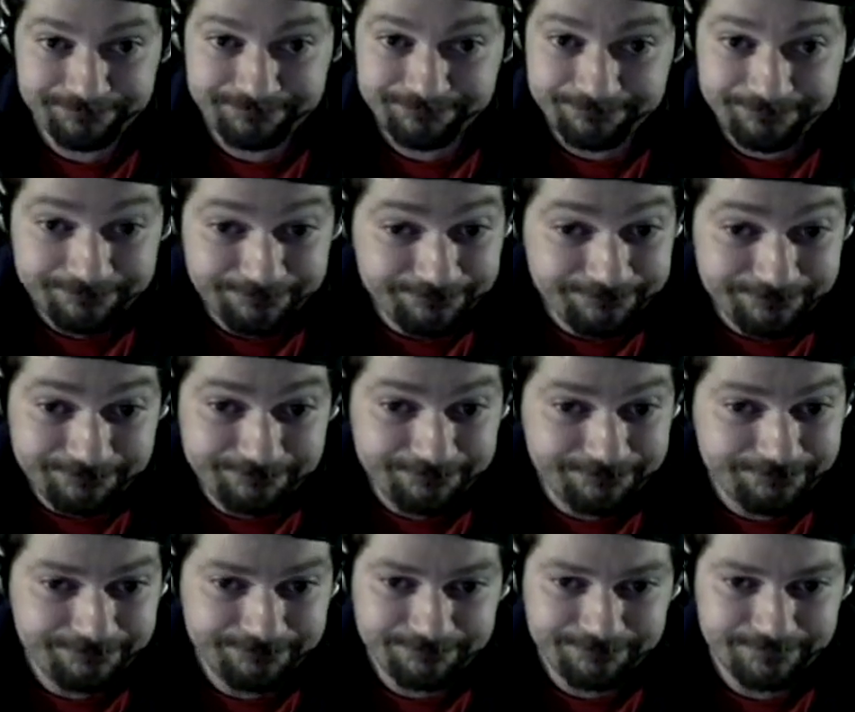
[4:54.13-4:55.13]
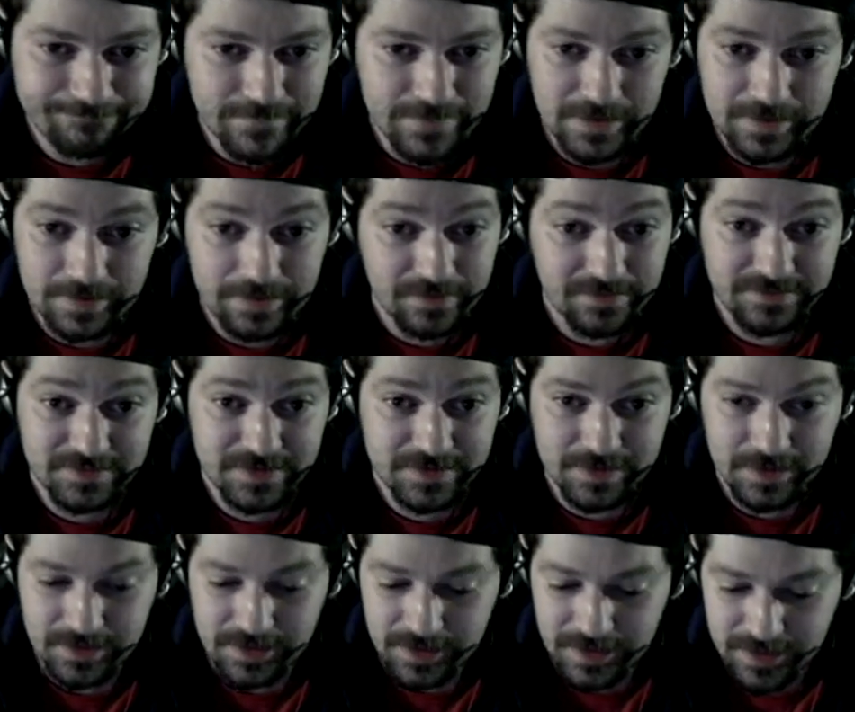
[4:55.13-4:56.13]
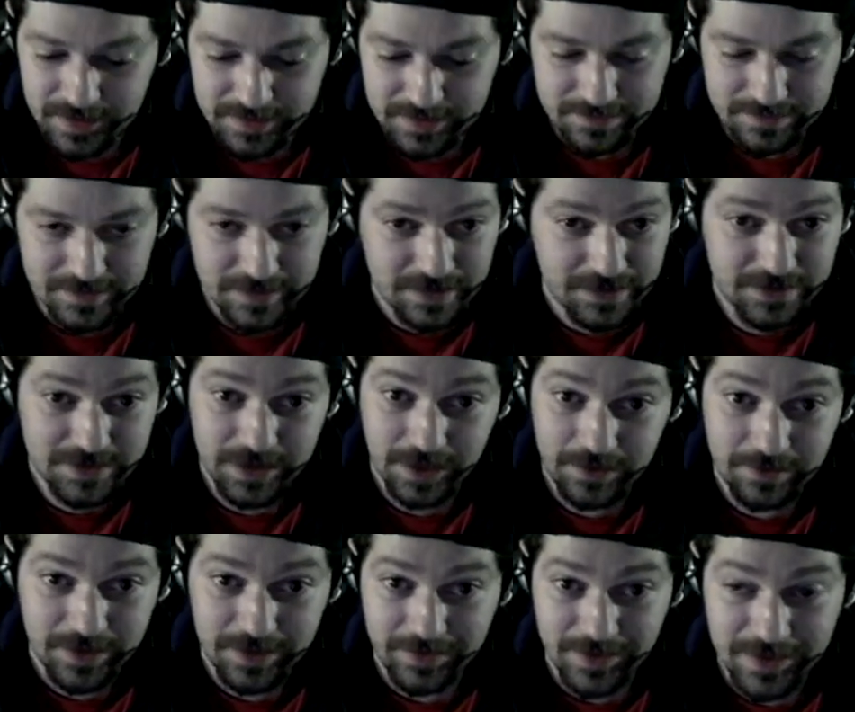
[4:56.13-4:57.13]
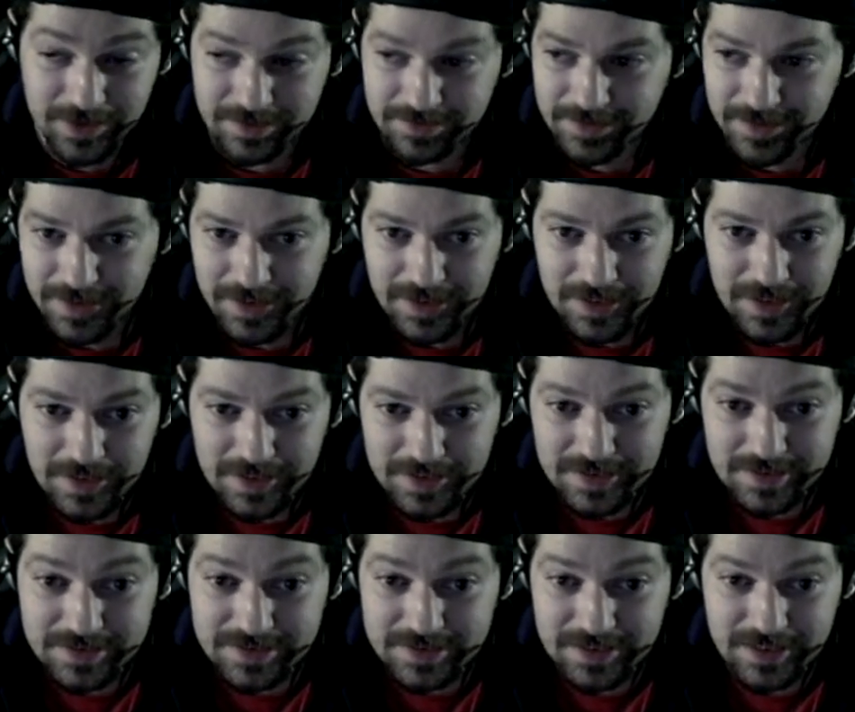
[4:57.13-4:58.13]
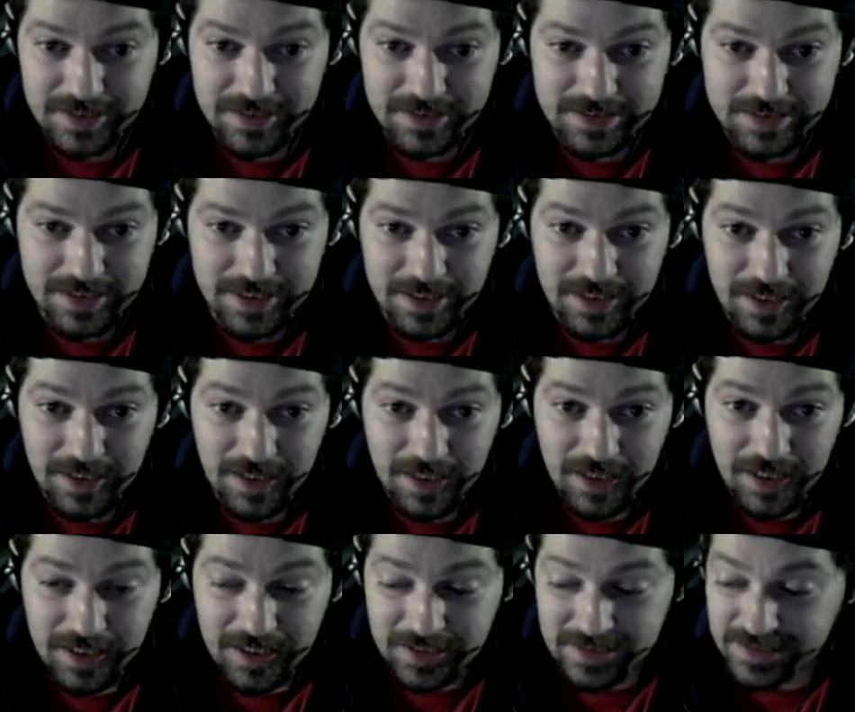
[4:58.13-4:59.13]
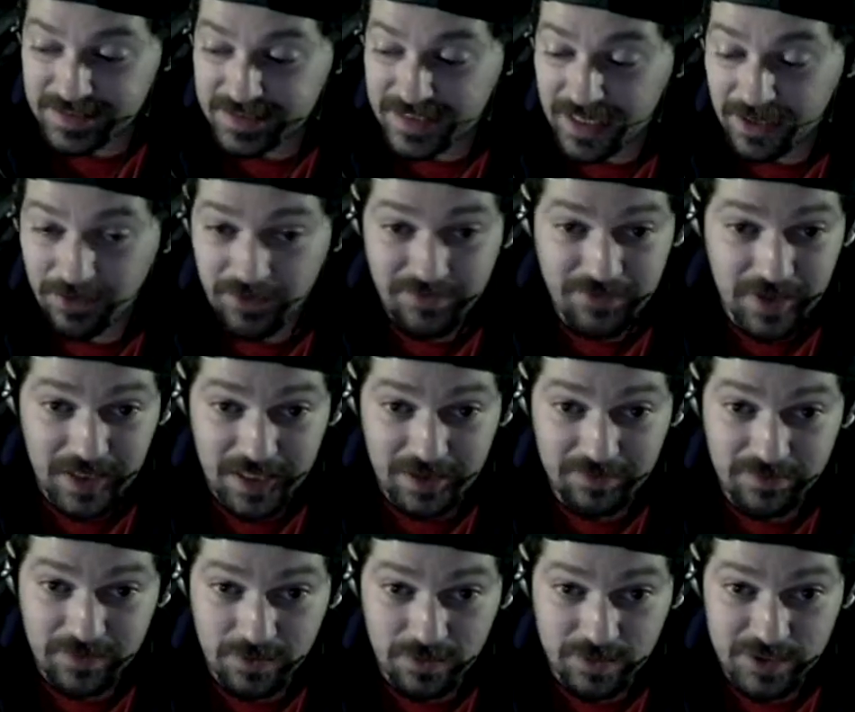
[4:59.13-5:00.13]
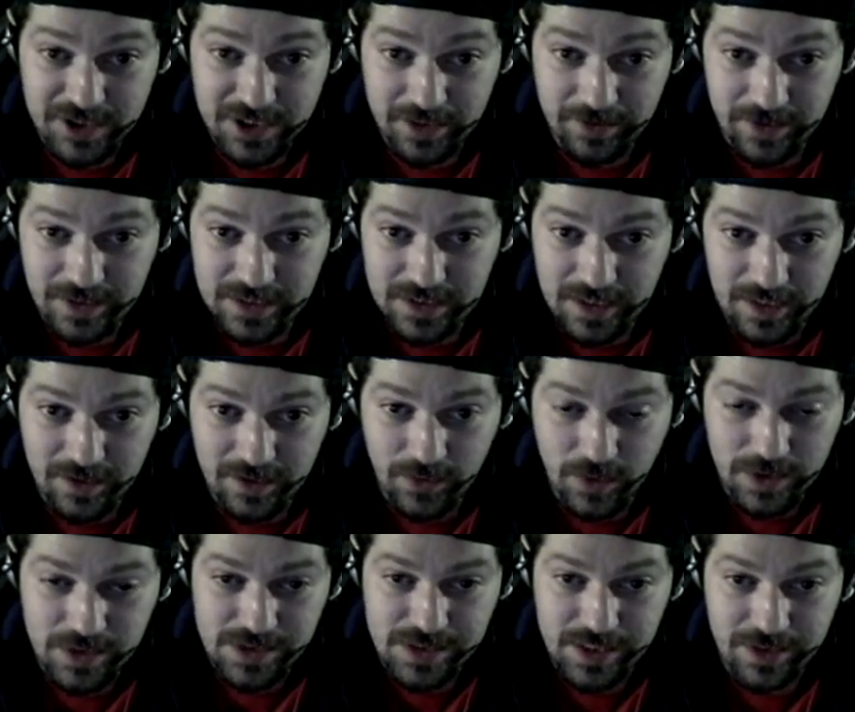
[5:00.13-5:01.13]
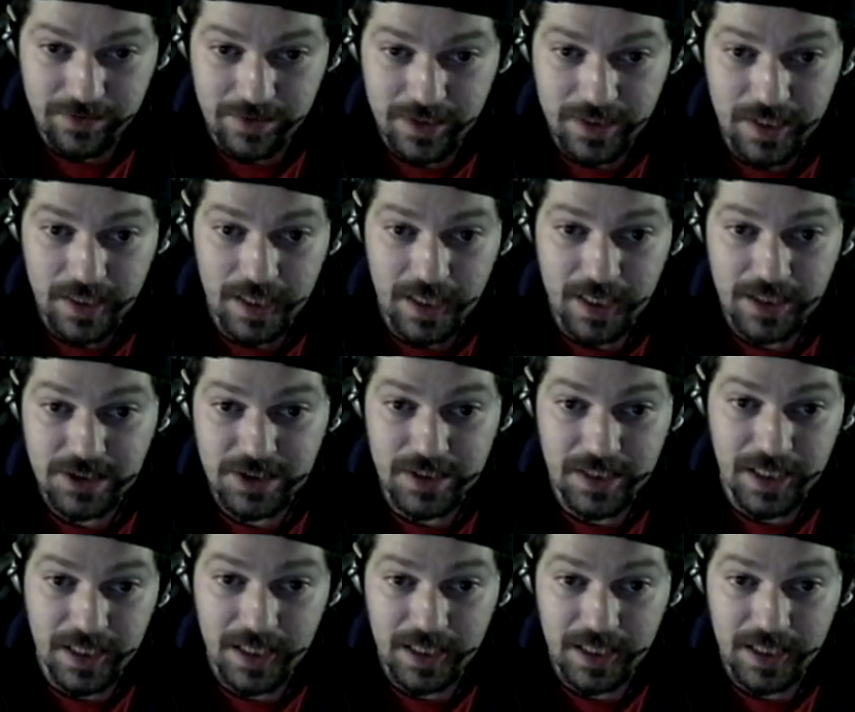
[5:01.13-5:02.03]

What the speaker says: I've stuck to this. It's totally weird. This thing actually, it's now, if I have a normal cigarette, it's like the one cigarette that I actually had yesterday.